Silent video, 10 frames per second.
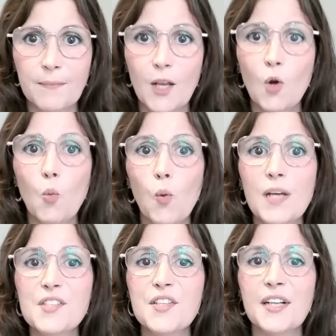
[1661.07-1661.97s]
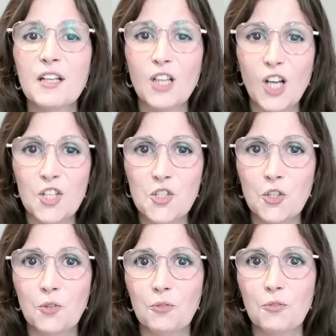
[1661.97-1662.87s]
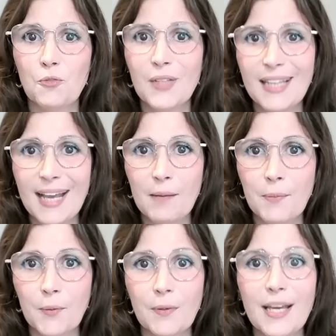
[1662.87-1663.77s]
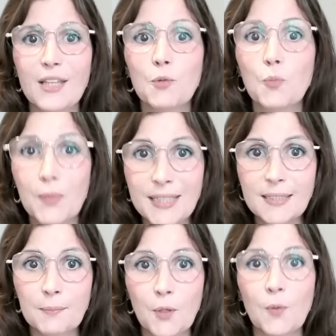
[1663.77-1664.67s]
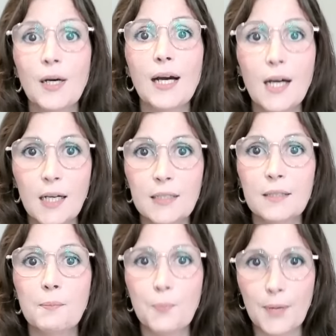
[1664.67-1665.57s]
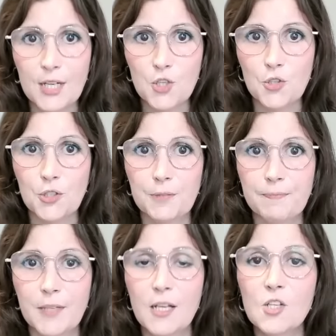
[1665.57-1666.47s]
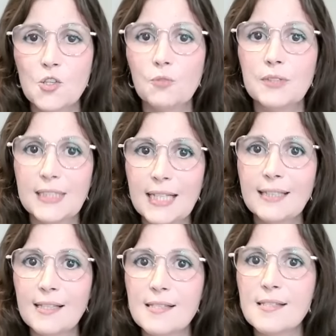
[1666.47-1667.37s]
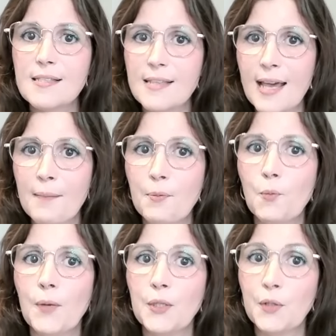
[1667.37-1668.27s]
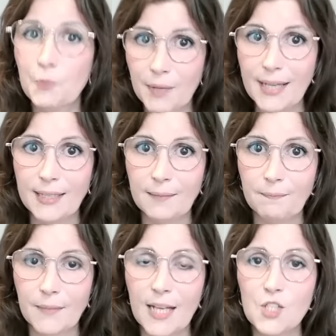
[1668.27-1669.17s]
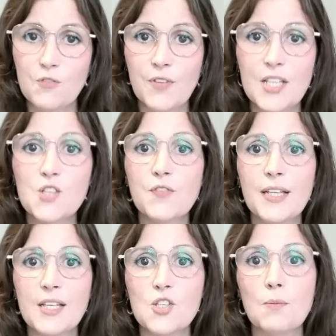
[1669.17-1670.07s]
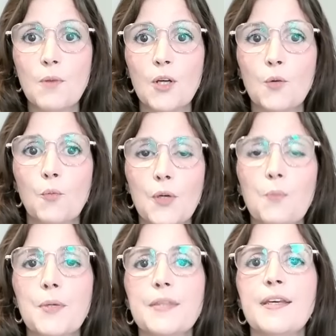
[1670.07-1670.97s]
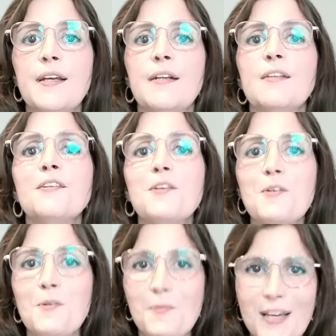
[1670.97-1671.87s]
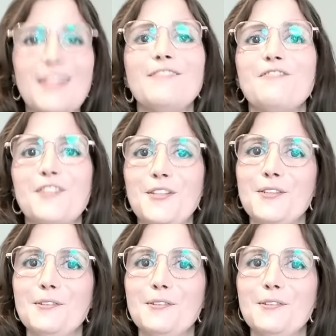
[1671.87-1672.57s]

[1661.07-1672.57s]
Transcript: once they are logical, reliable, and readable under pressure. So take this step when you're ready. Advanced financial model will be there waiting for you.